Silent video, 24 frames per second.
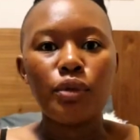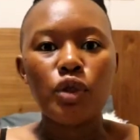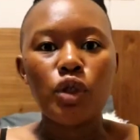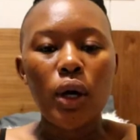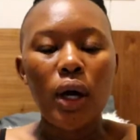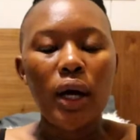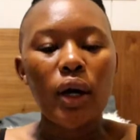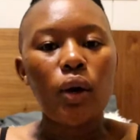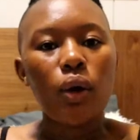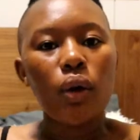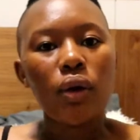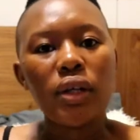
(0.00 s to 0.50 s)
So
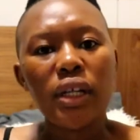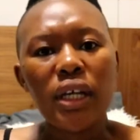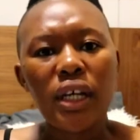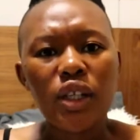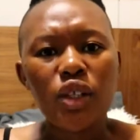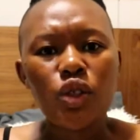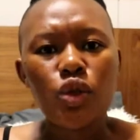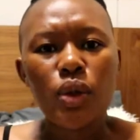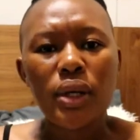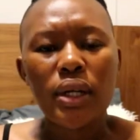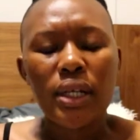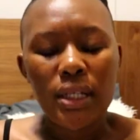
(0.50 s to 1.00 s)
I got here
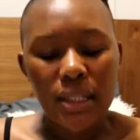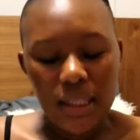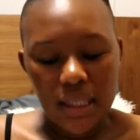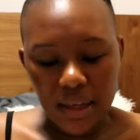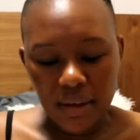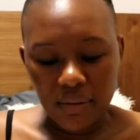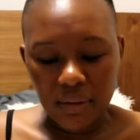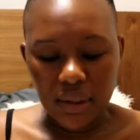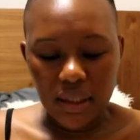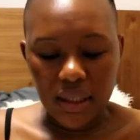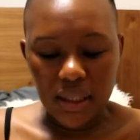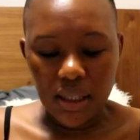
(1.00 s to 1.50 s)
in
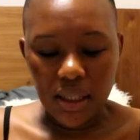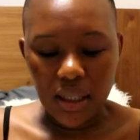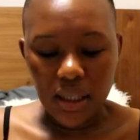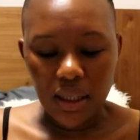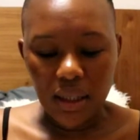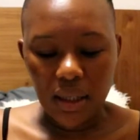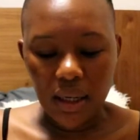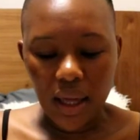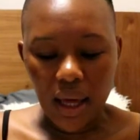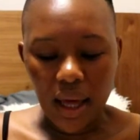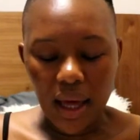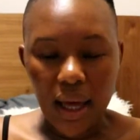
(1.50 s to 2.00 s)

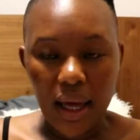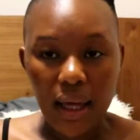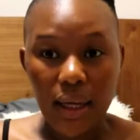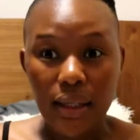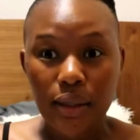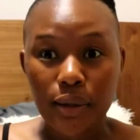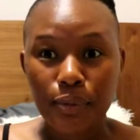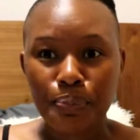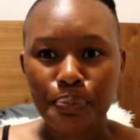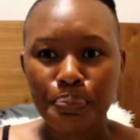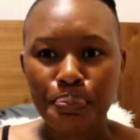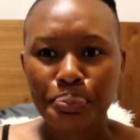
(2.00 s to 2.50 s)
2017
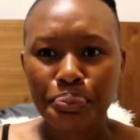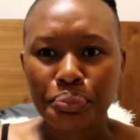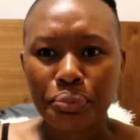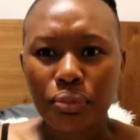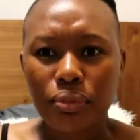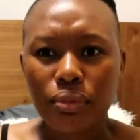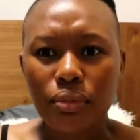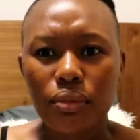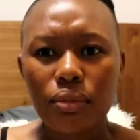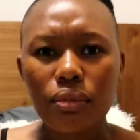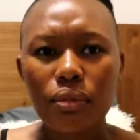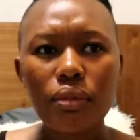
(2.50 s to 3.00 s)
and,
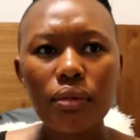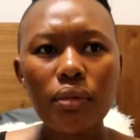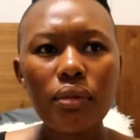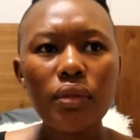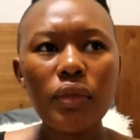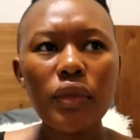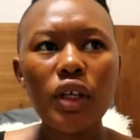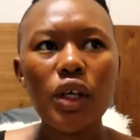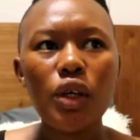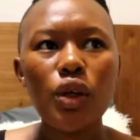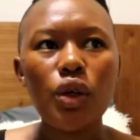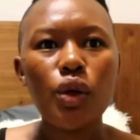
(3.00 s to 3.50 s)

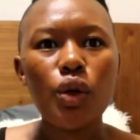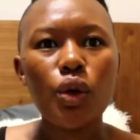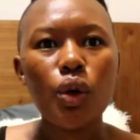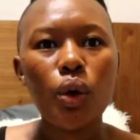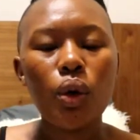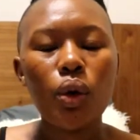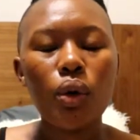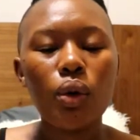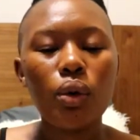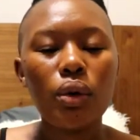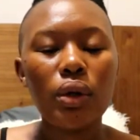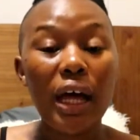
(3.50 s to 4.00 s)
you
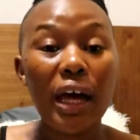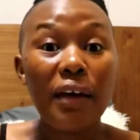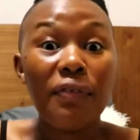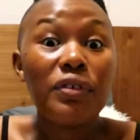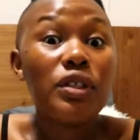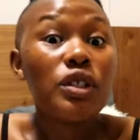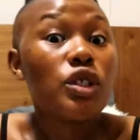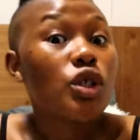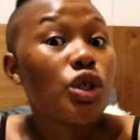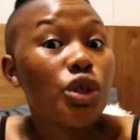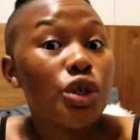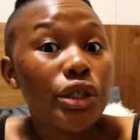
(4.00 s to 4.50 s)
know, life
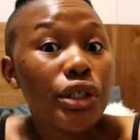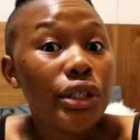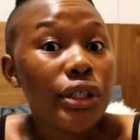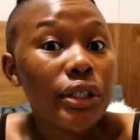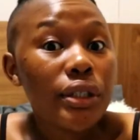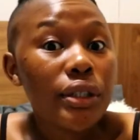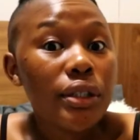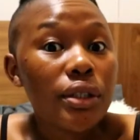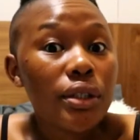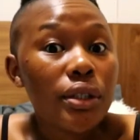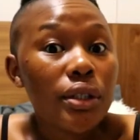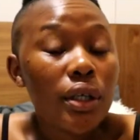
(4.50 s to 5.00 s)
is
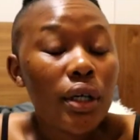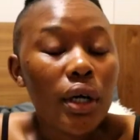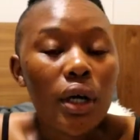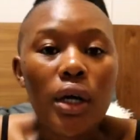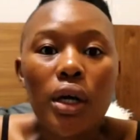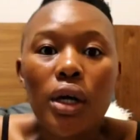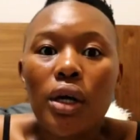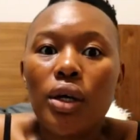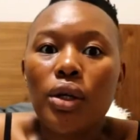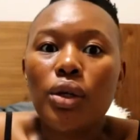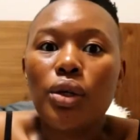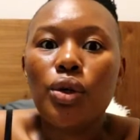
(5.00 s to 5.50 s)
good.
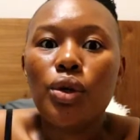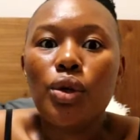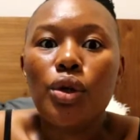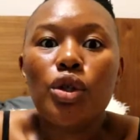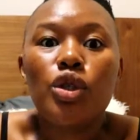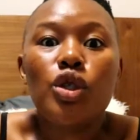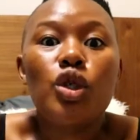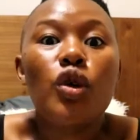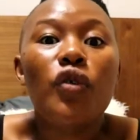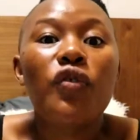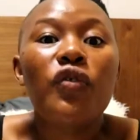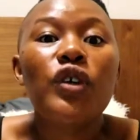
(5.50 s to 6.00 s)
You know,
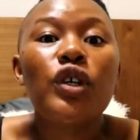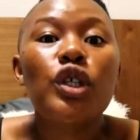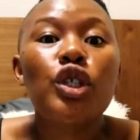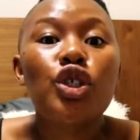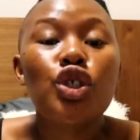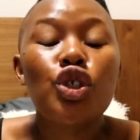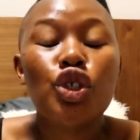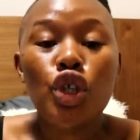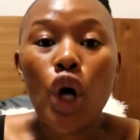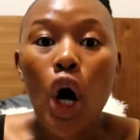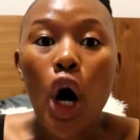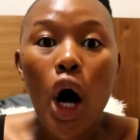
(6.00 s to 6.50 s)
it's your
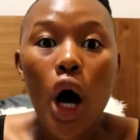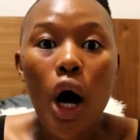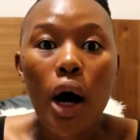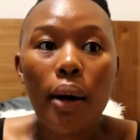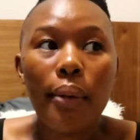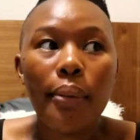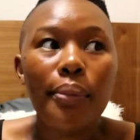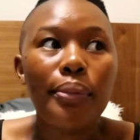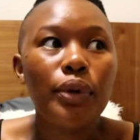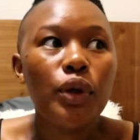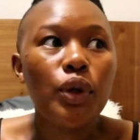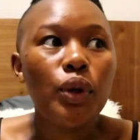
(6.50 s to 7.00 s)
first
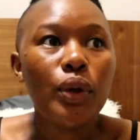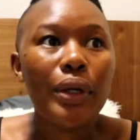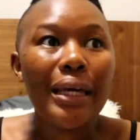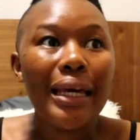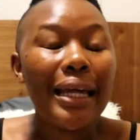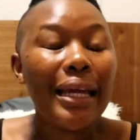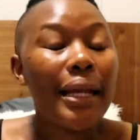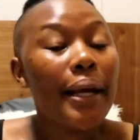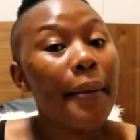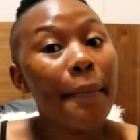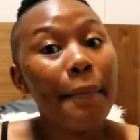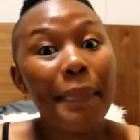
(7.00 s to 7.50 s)
job, you're
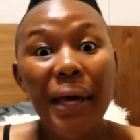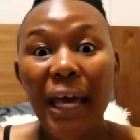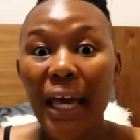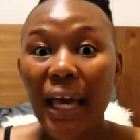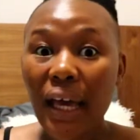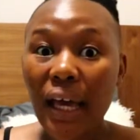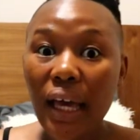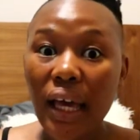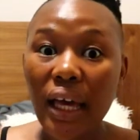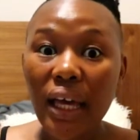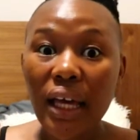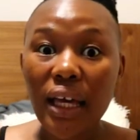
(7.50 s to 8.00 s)
getting
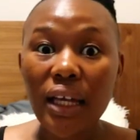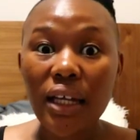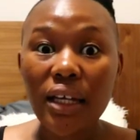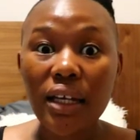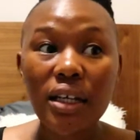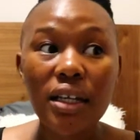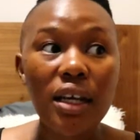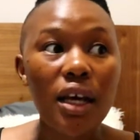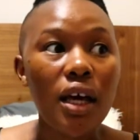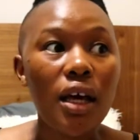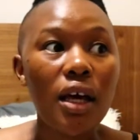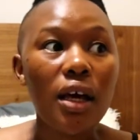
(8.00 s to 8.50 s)

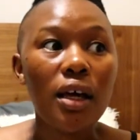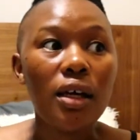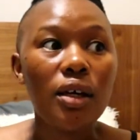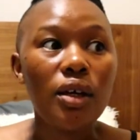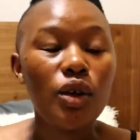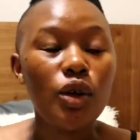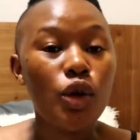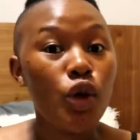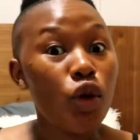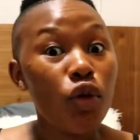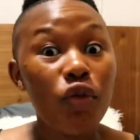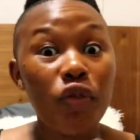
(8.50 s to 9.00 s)
paid,
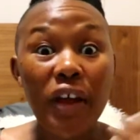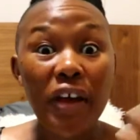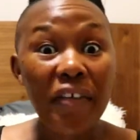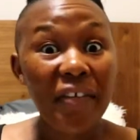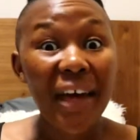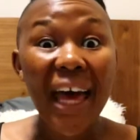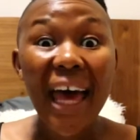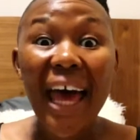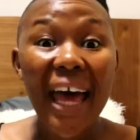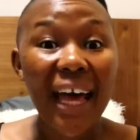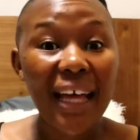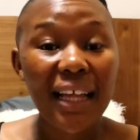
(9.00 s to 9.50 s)
you know, you've
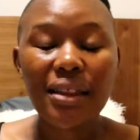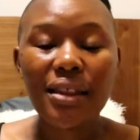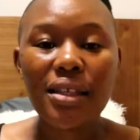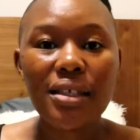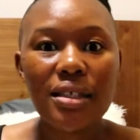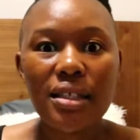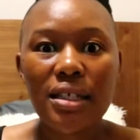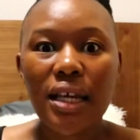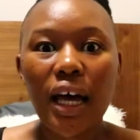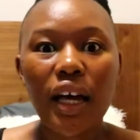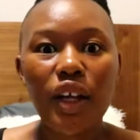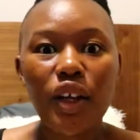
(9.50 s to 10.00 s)
never had
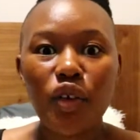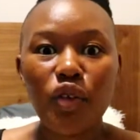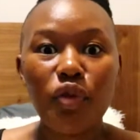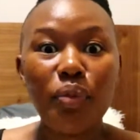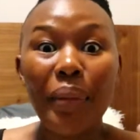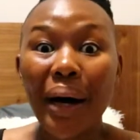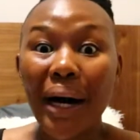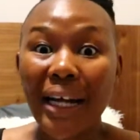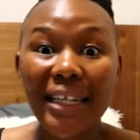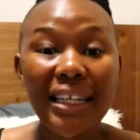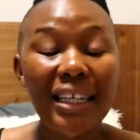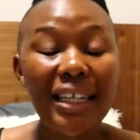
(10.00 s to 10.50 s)
this kind of
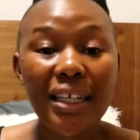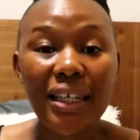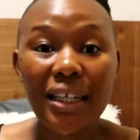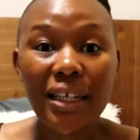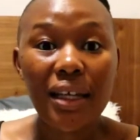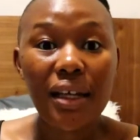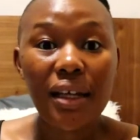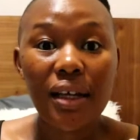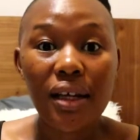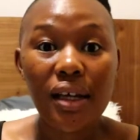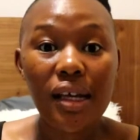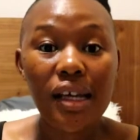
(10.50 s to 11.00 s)

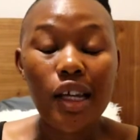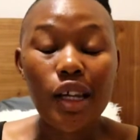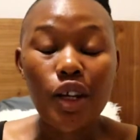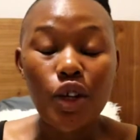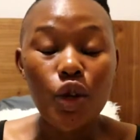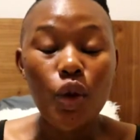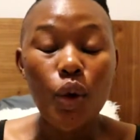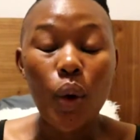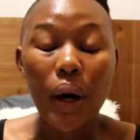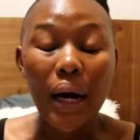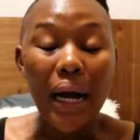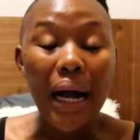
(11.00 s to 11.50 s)
money in
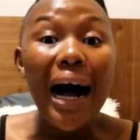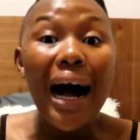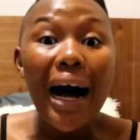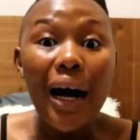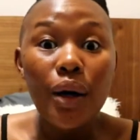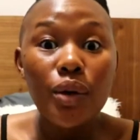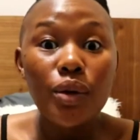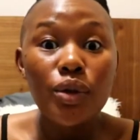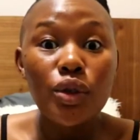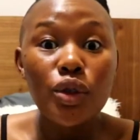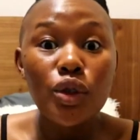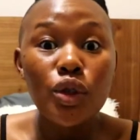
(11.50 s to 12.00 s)
your
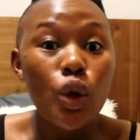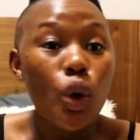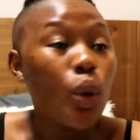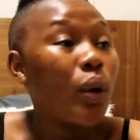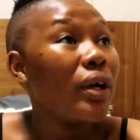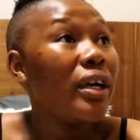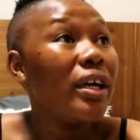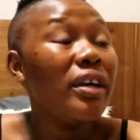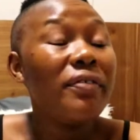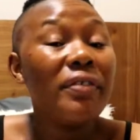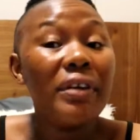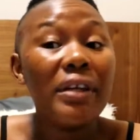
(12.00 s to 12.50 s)
account or
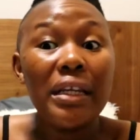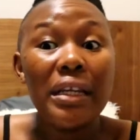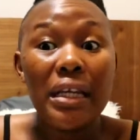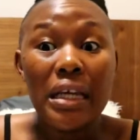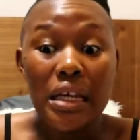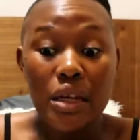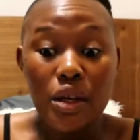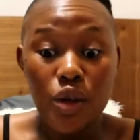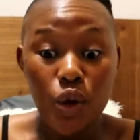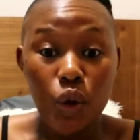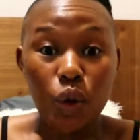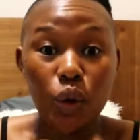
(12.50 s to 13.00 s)
even
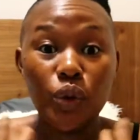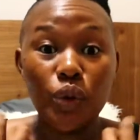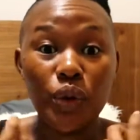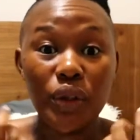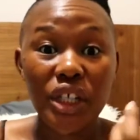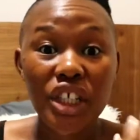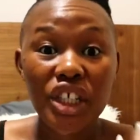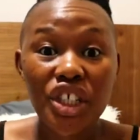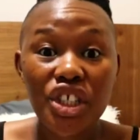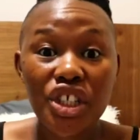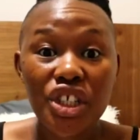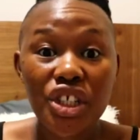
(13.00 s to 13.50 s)
in your
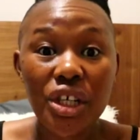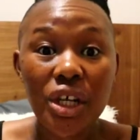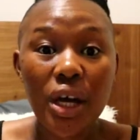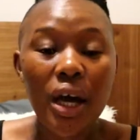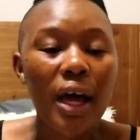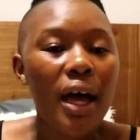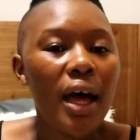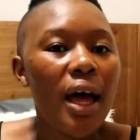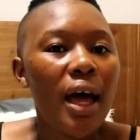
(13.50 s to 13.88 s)
rich.